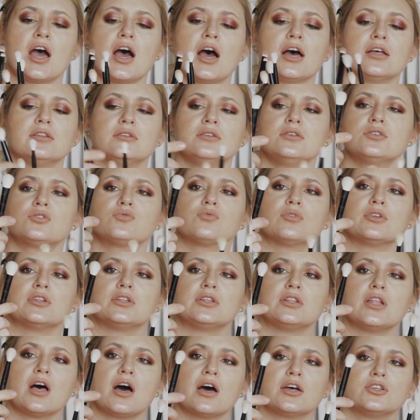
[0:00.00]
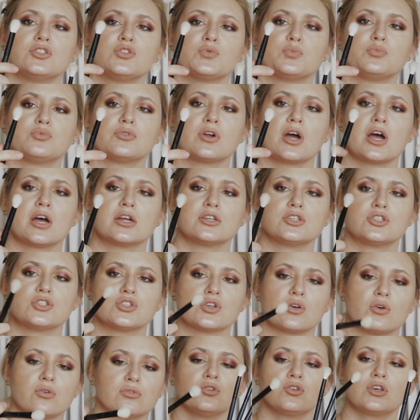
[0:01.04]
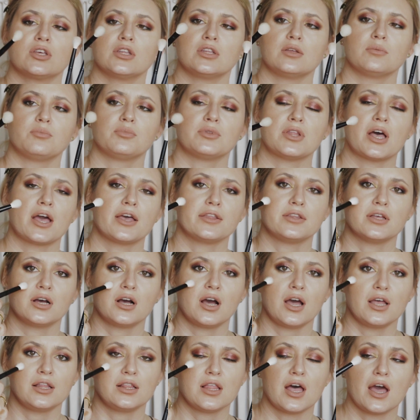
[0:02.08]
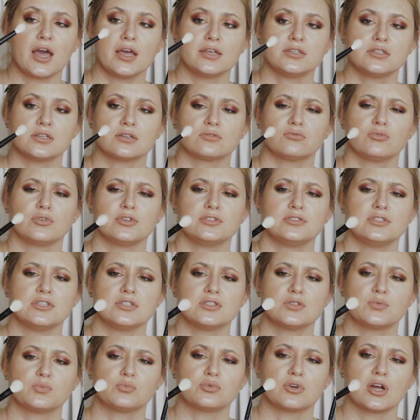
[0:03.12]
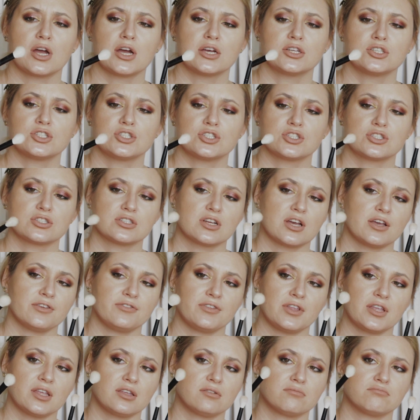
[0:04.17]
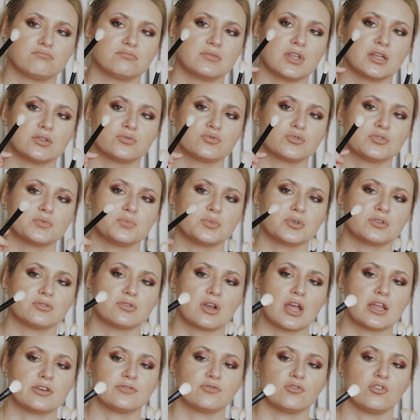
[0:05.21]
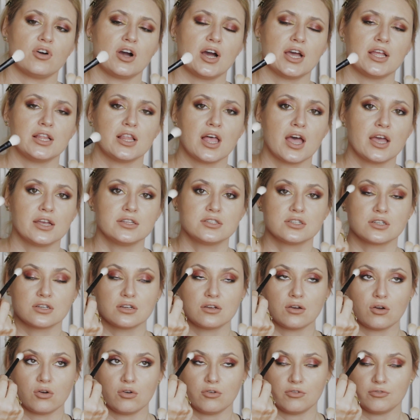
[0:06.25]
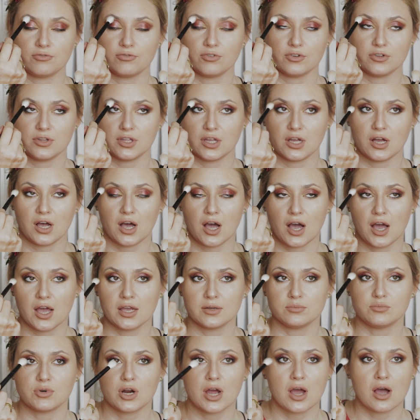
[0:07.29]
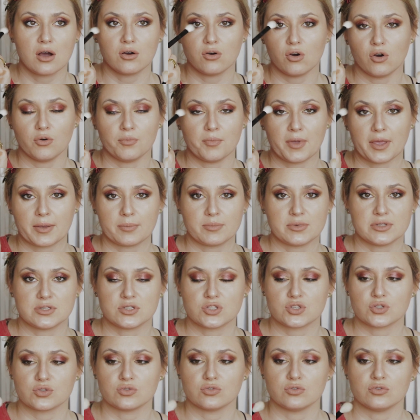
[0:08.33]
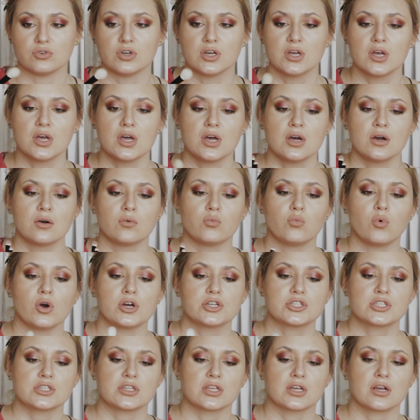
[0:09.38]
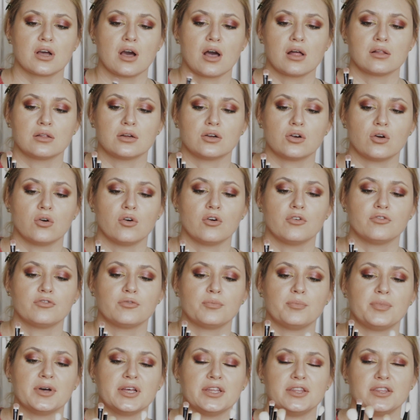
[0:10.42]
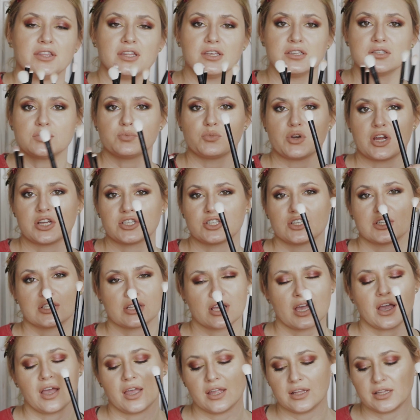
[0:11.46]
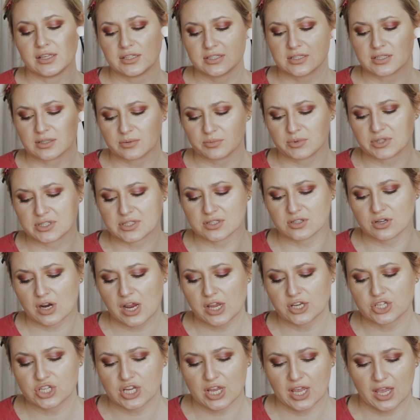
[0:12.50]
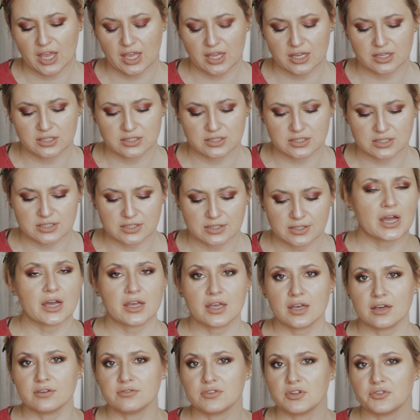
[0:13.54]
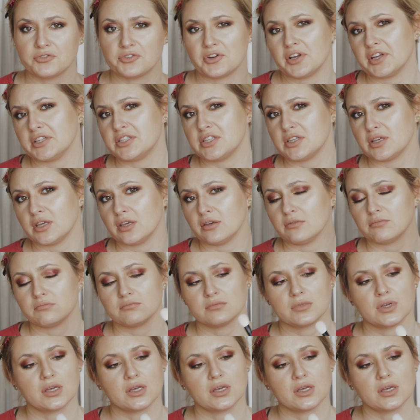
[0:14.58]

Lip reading: and this one large brush, so you can apply the highlighter with this brush. I think that would be great for highlighter or for the eyebrow, or maybe to wash the color off. But these brushes are a little bit scratchy, and I have already